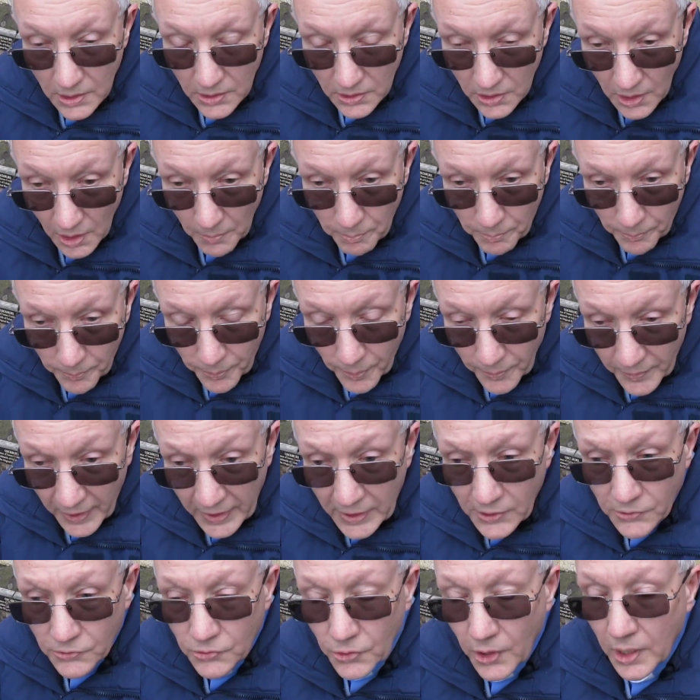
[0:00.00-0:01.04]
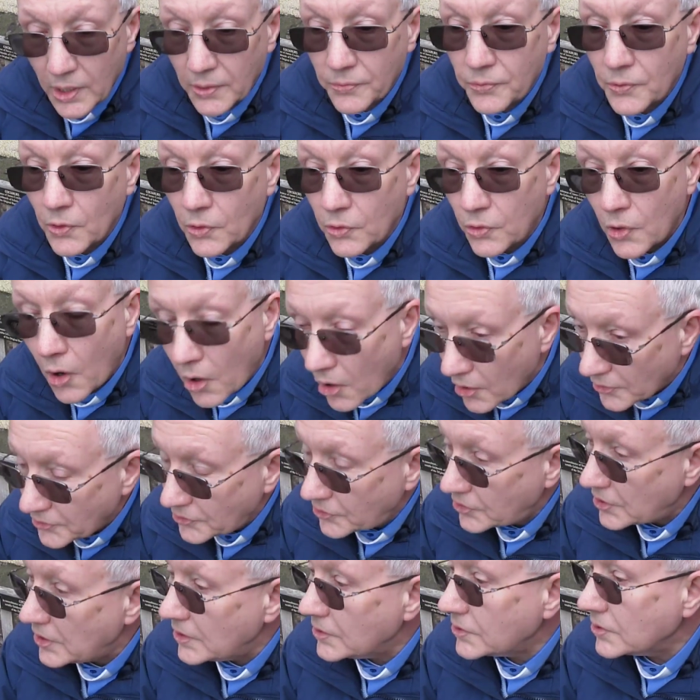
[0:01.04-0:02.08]
the victory of the Lord
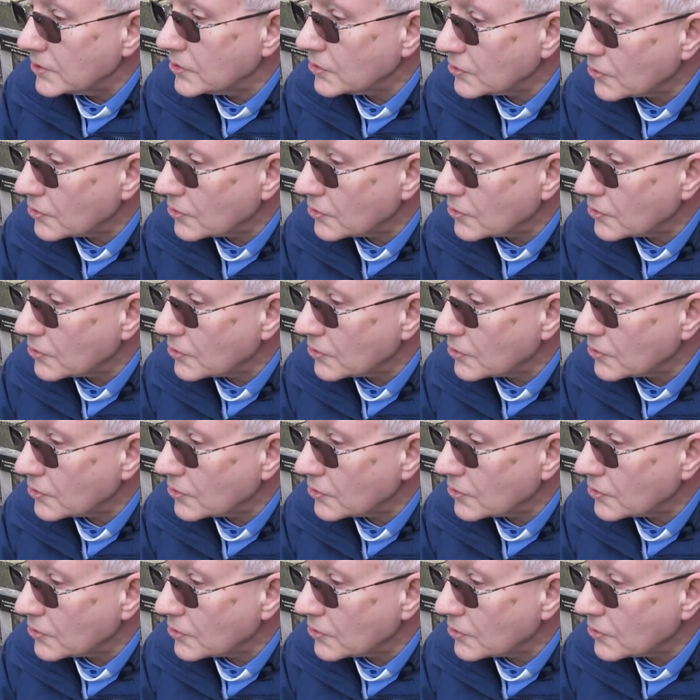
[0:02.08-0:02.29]
Jesus